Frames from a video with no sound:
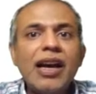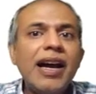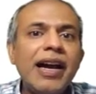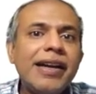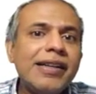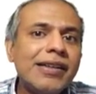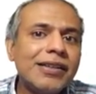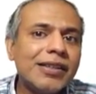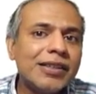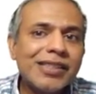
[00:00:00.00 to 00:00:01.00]
And
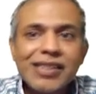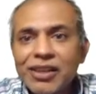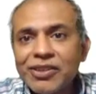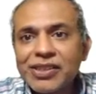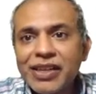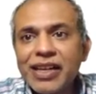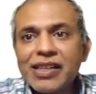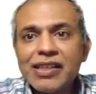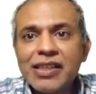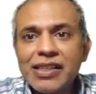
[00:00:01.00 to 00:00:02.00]
the service
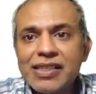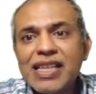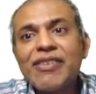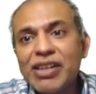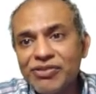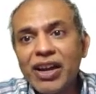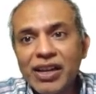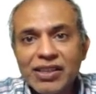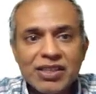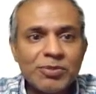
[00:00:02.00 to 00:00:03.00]
rate is 75
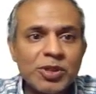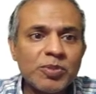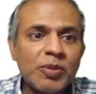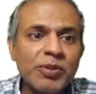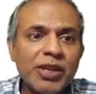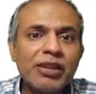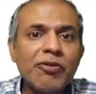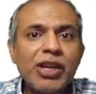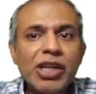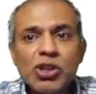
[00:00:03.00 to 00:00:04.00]
customers per minute,
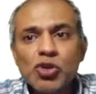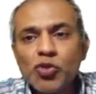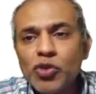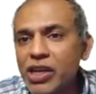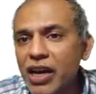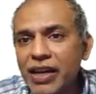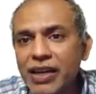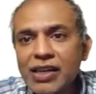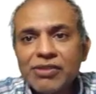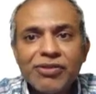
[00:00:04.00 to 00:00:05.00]
which we
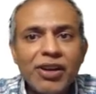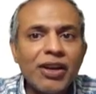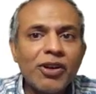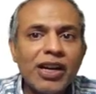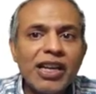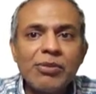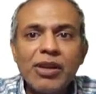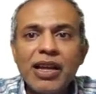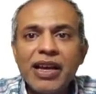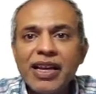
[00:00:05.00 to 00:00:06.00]
identify or
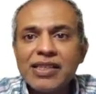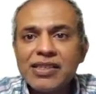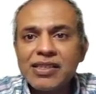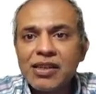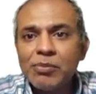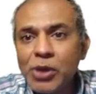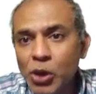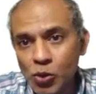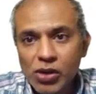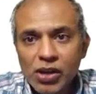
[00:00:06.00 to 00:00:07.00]
label as
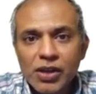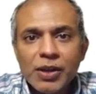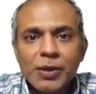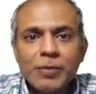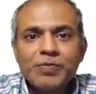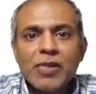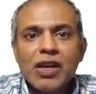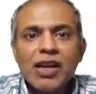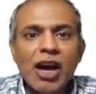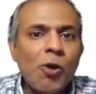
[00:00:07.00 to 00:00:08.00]
mu.
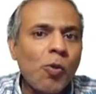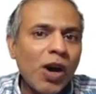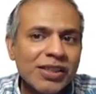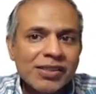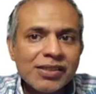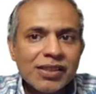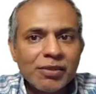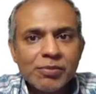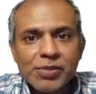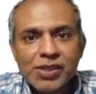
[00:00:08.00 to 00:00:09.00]
Now, once
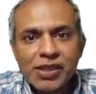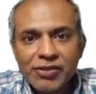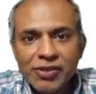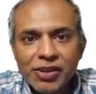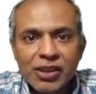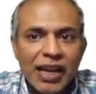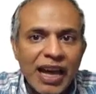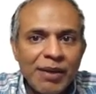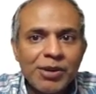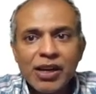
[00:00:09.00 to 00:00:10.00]
the
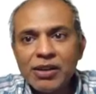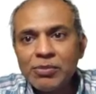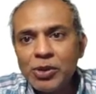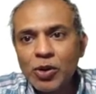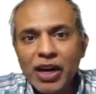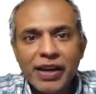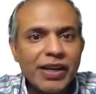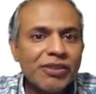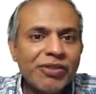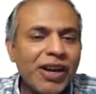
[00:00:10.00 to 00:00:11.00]
lambda and mu are
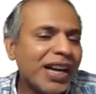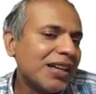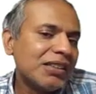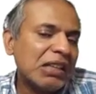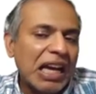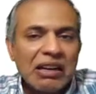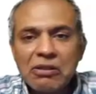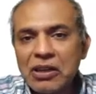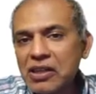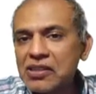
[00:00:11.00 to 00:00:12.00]
identified, the
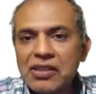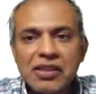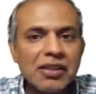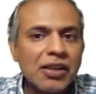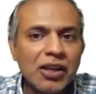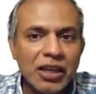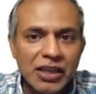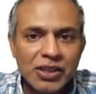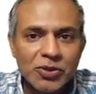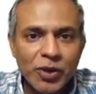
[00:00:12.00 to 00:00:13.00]
calculation
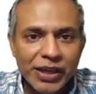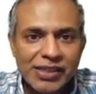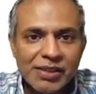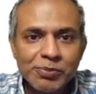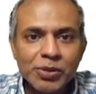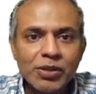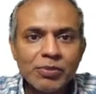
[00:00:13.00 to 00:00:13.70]
is very simple,